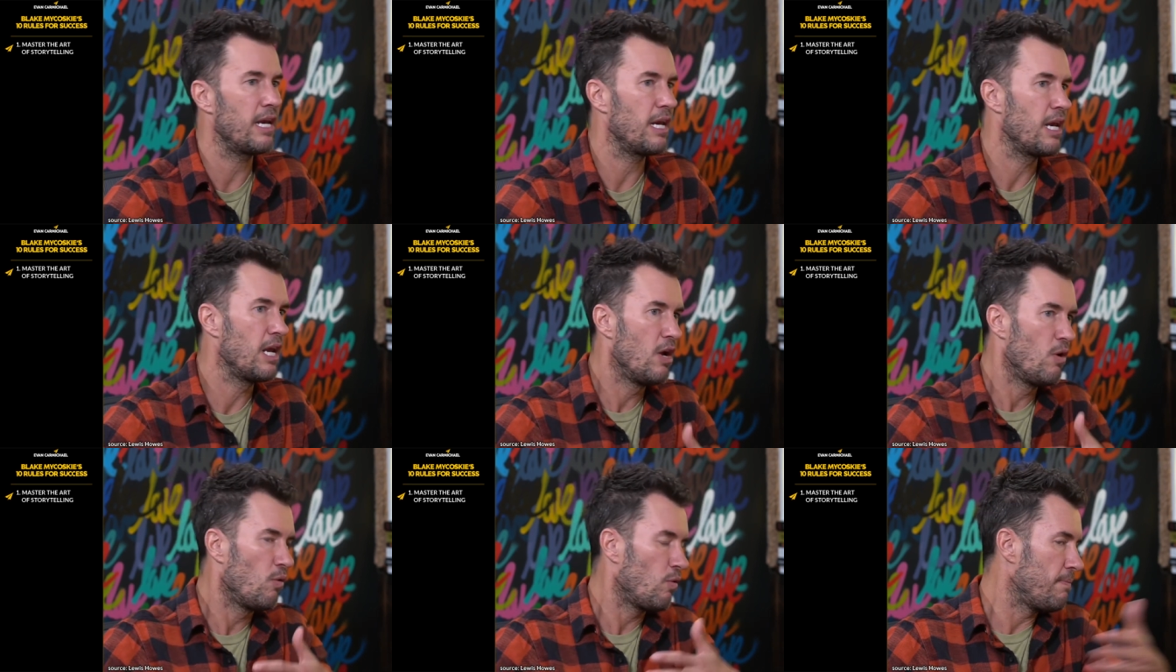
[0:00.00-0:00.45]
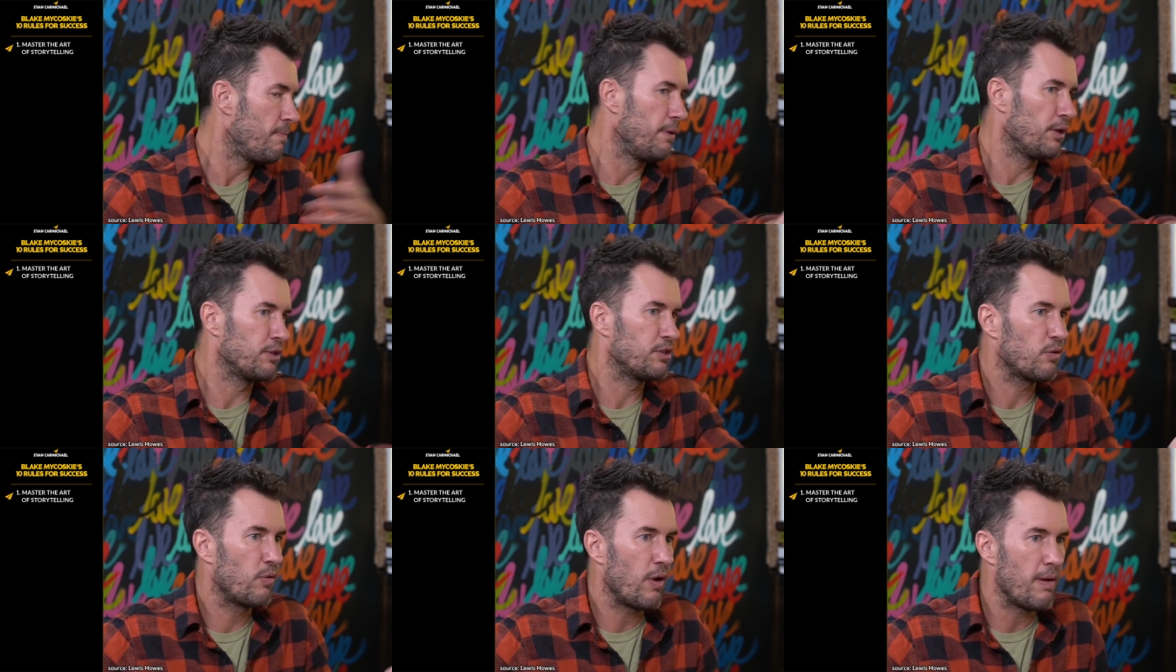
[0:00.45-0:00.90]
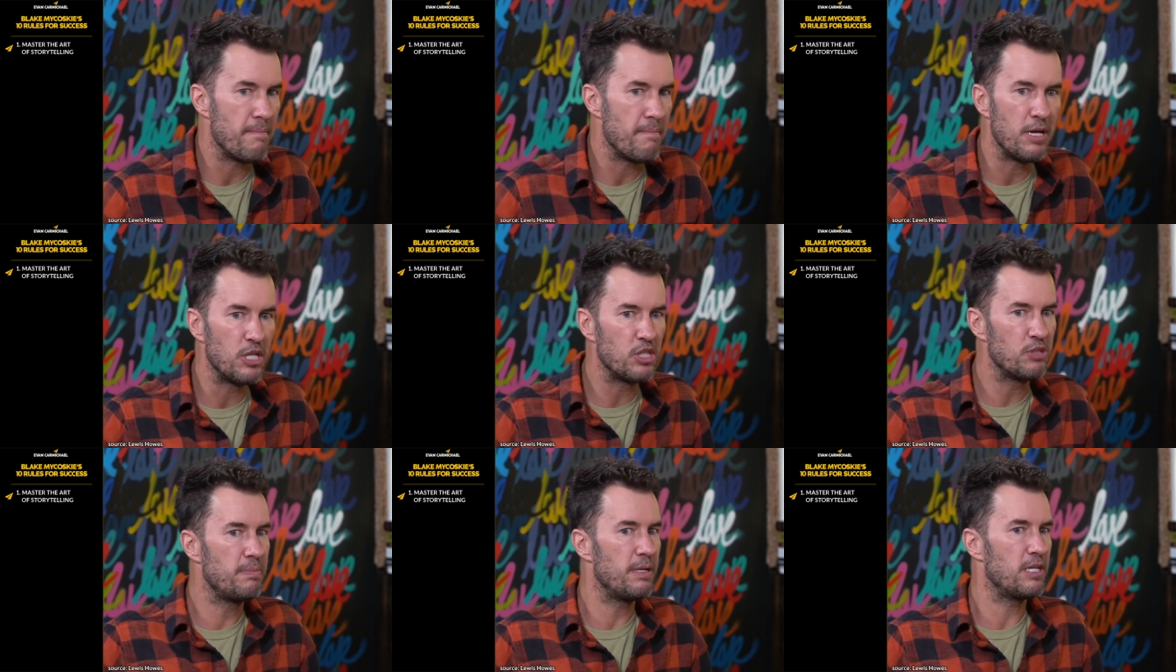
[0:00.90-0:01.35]
And we built a great
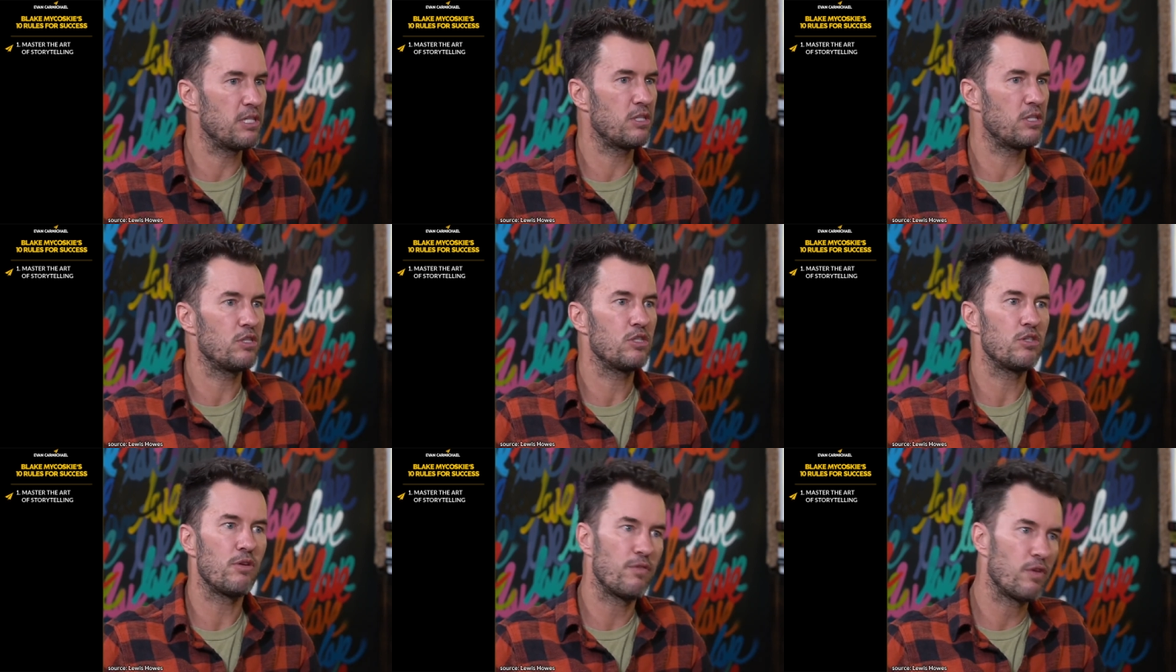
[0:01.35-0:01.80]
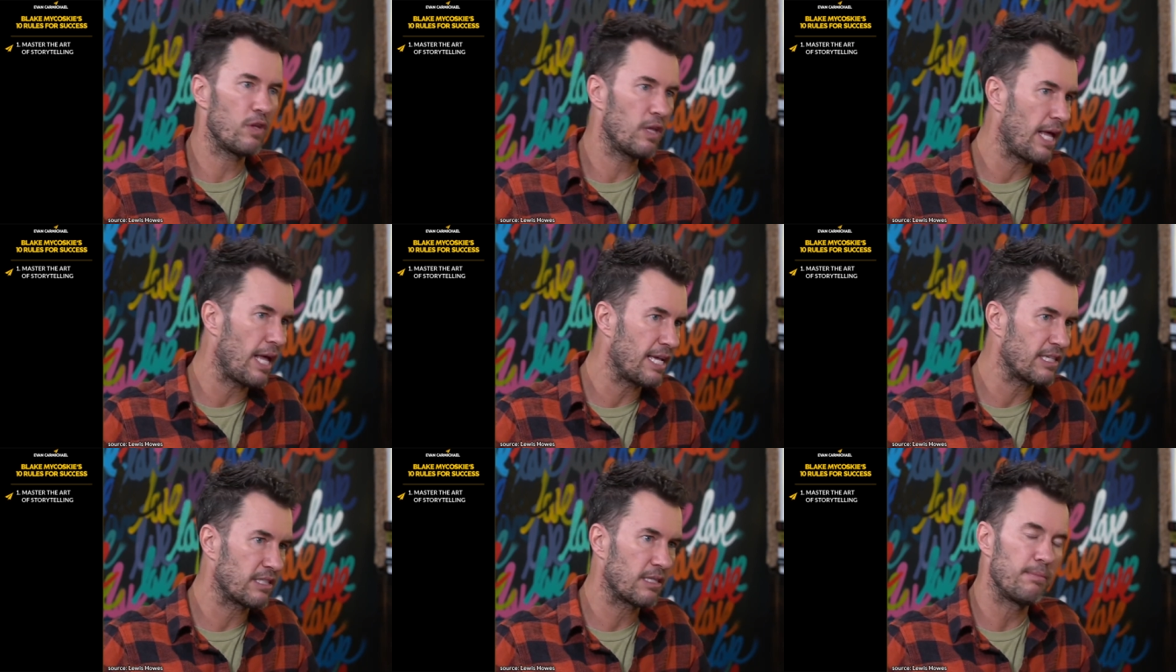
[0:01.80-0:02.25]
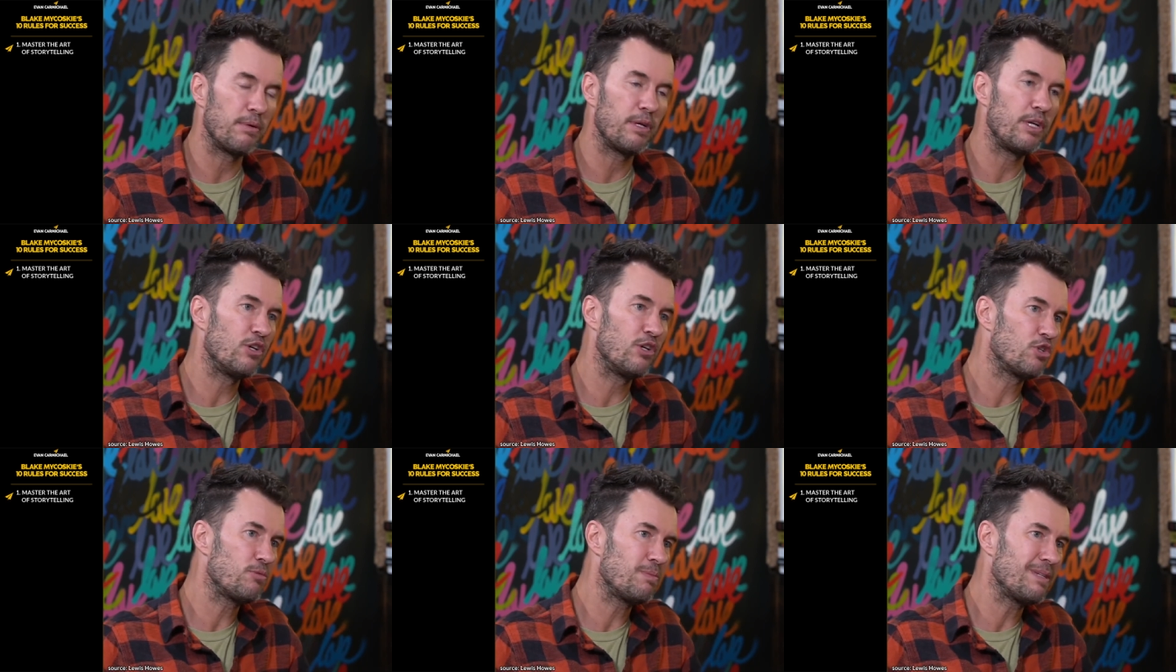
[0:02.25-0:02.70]
men's business over the last couple
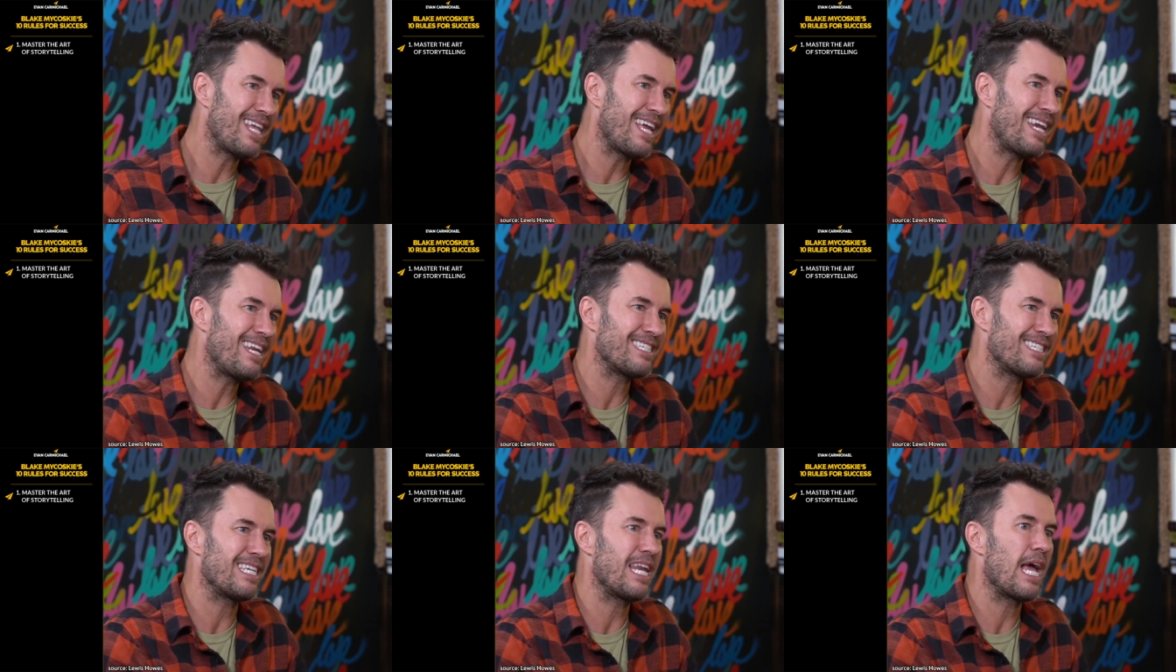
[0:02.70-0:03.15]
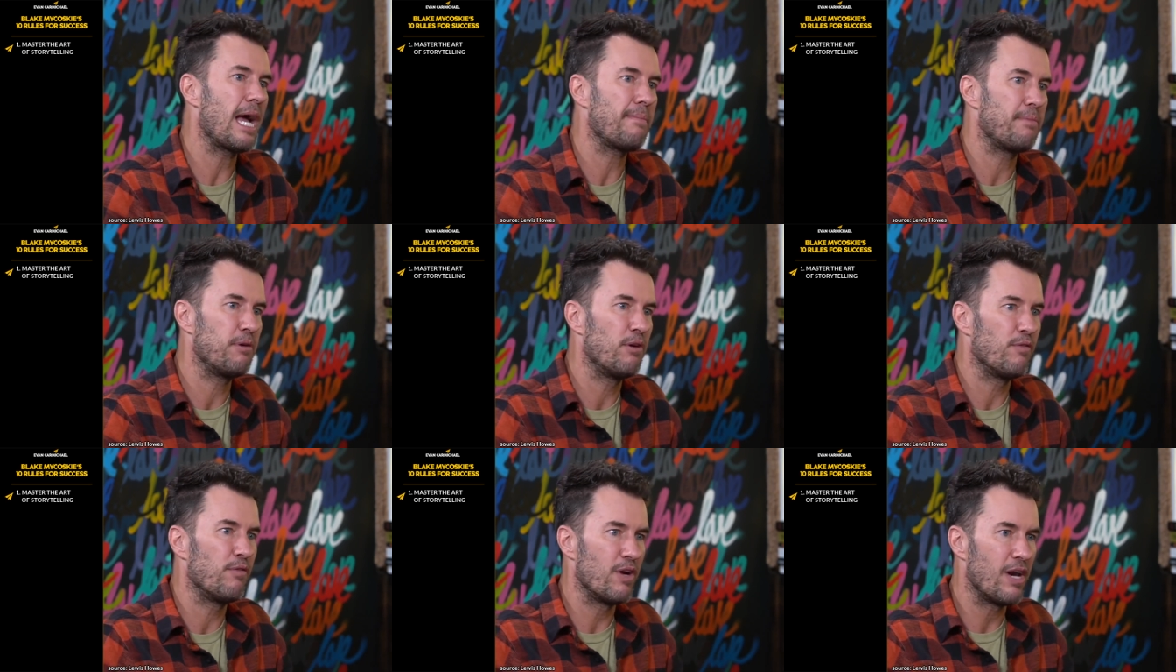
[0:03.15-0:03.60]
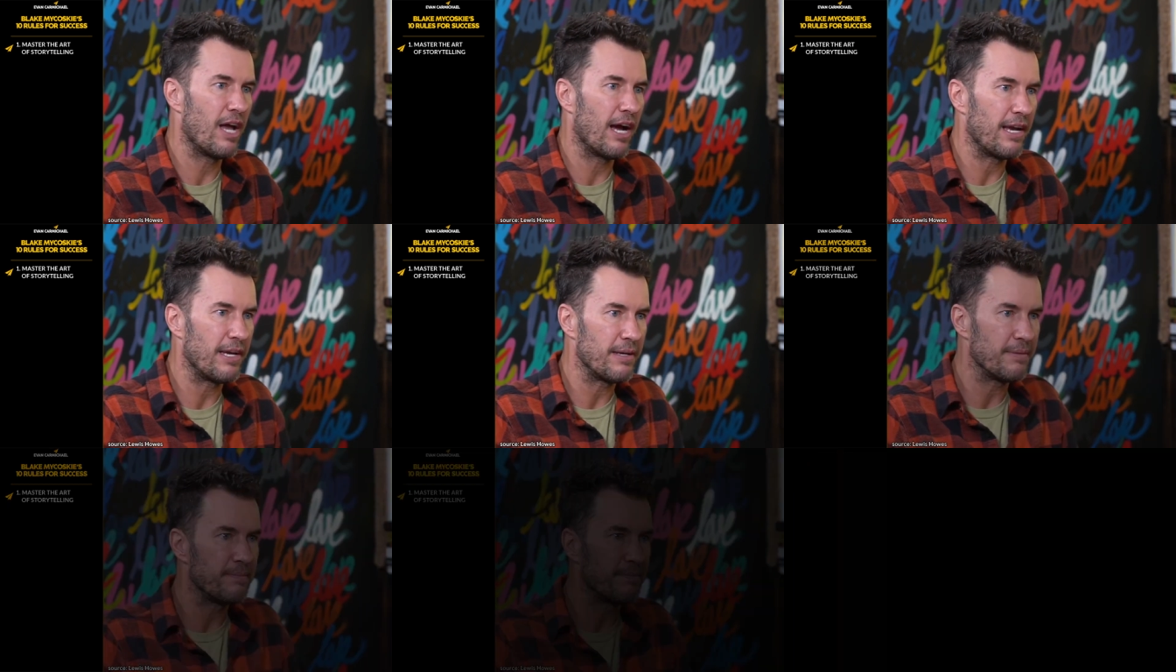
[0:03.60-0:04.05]
years, but that doesn't happen overnight.